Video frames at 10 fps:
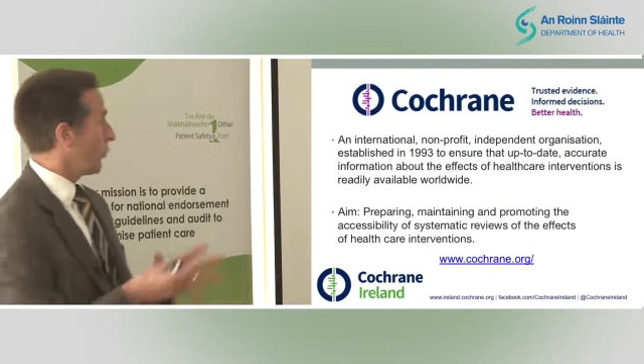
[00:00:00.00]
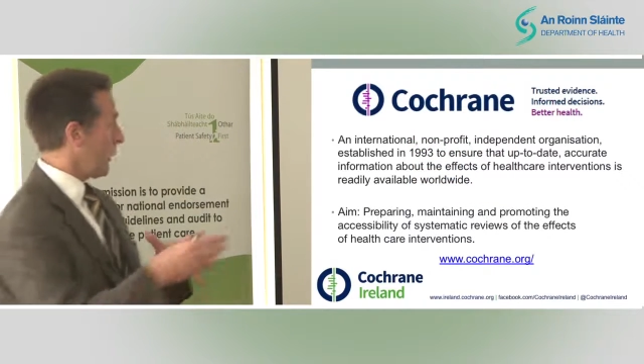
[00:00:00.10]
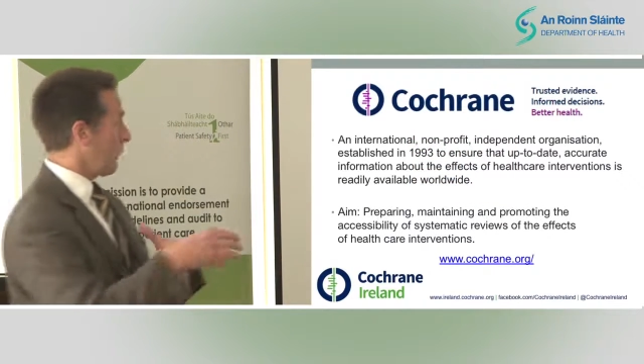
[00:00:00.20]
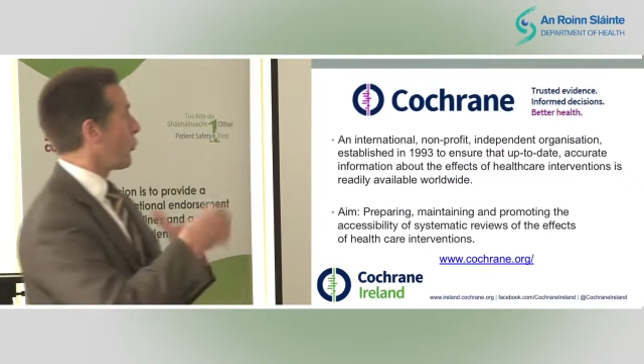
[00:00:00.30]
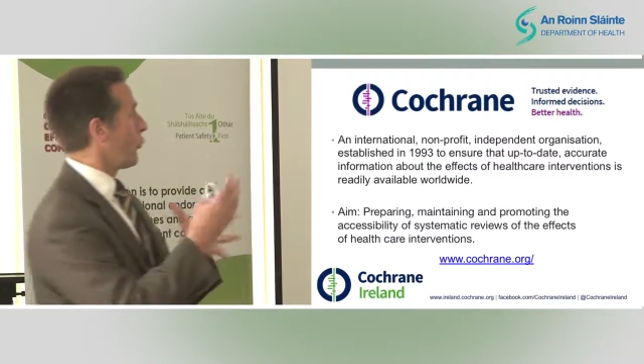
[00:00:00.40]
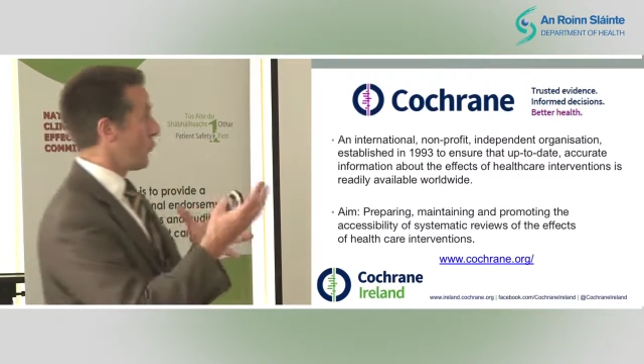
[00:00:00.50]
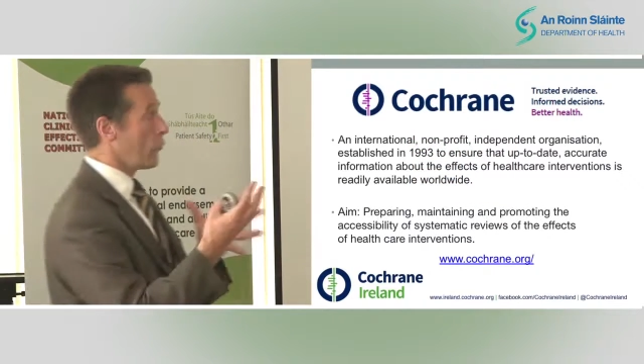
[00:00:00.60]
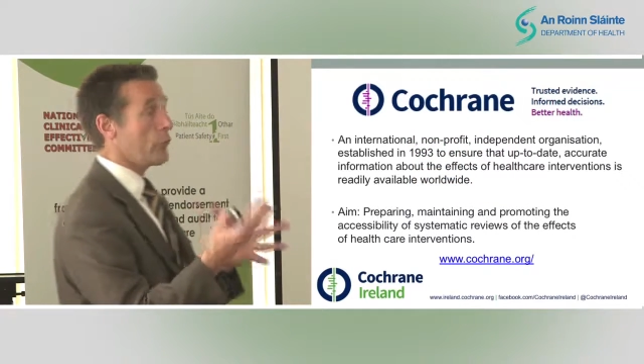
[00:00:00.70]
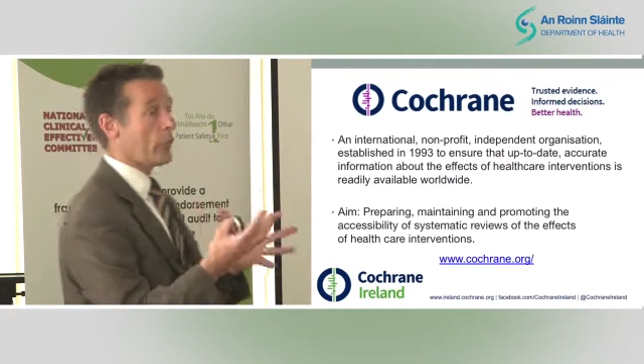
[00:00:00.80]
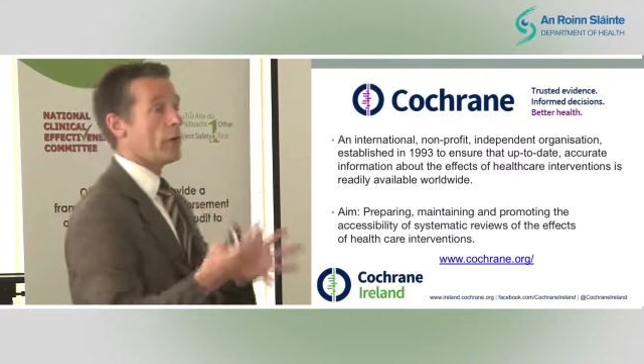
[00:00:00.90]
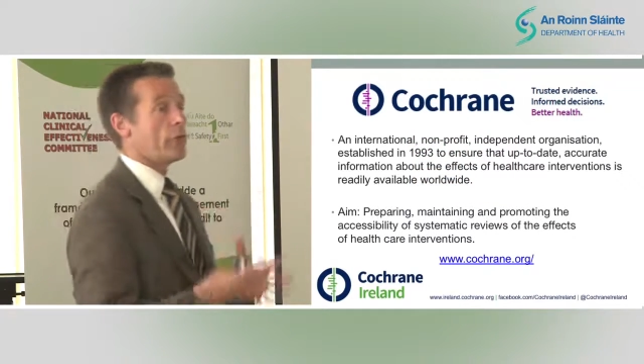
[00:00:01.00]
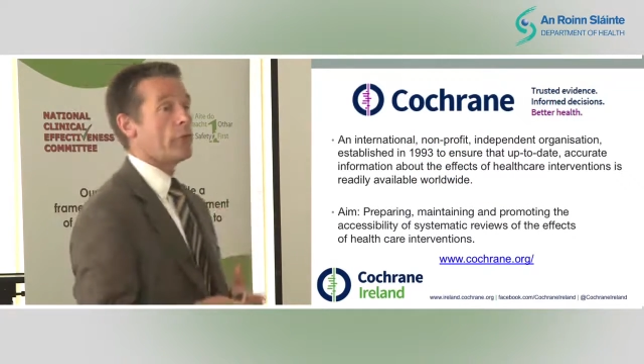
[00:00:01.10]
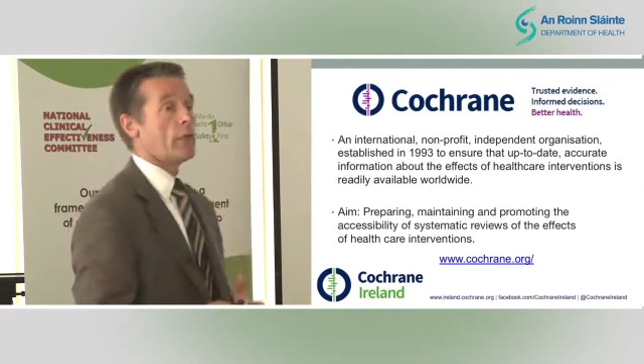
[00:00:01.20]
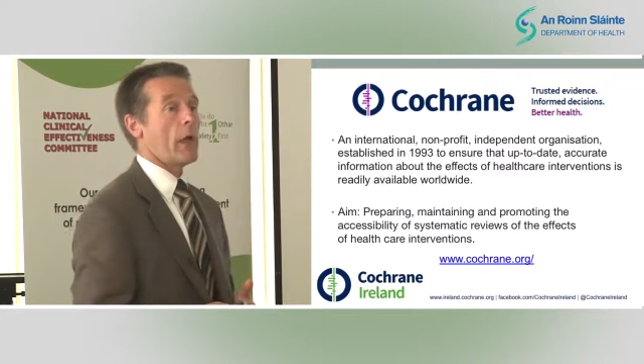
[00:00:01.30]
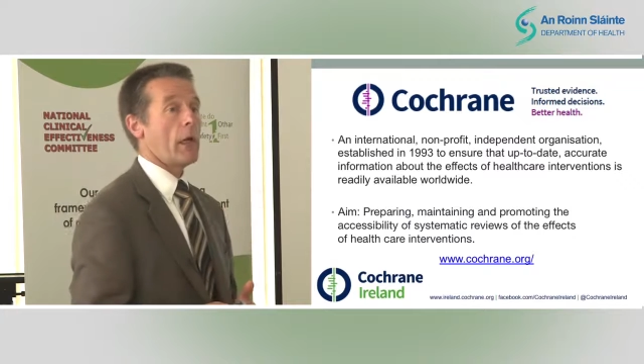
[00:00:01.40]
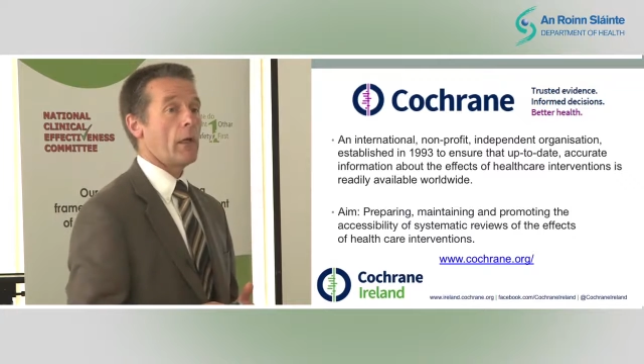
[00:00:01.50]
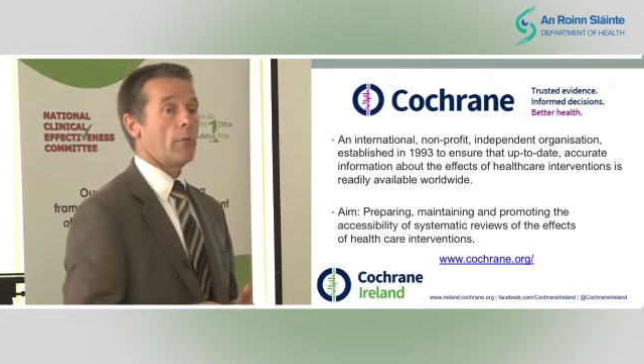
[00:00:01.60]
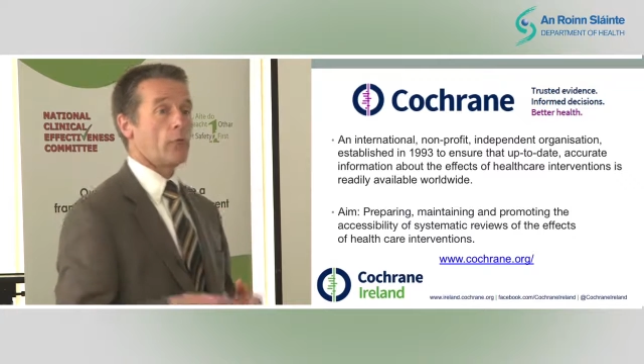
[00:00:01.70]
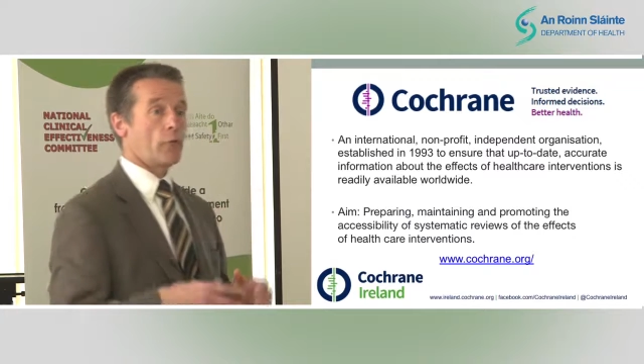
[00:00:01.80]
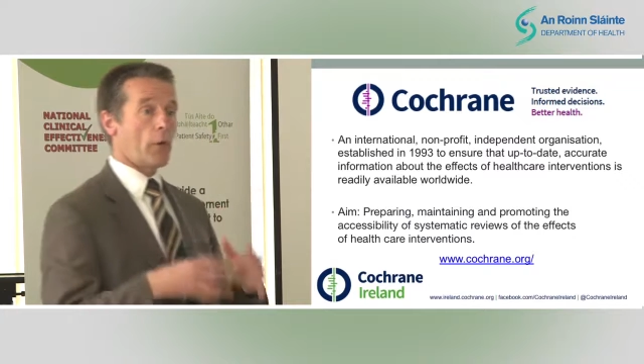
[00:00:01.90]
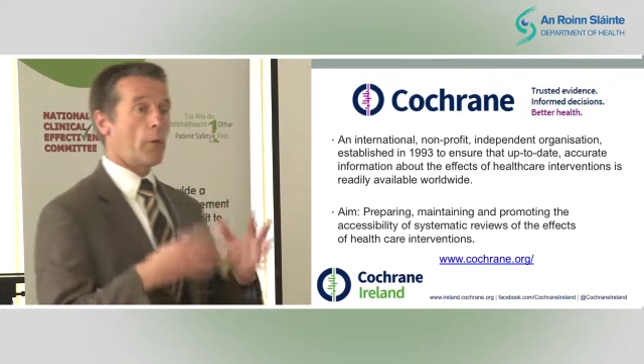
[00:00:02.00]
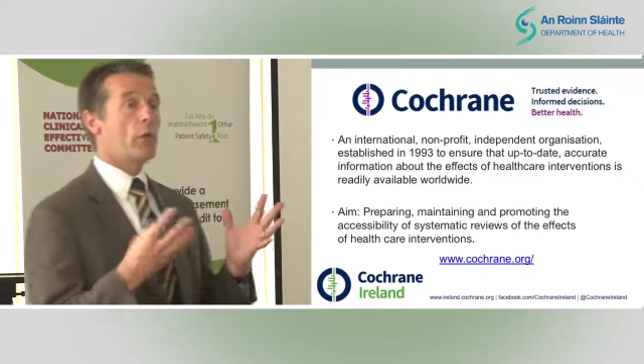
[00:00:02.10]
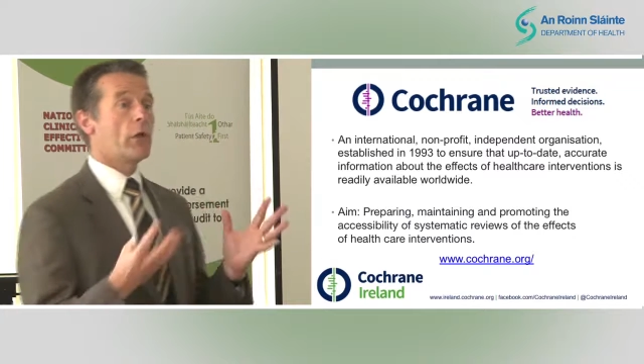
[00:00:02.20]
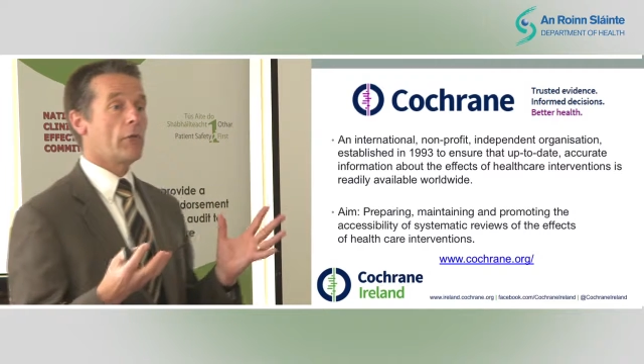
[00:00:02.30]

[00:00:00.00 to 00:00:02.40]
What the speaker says: They produced this summary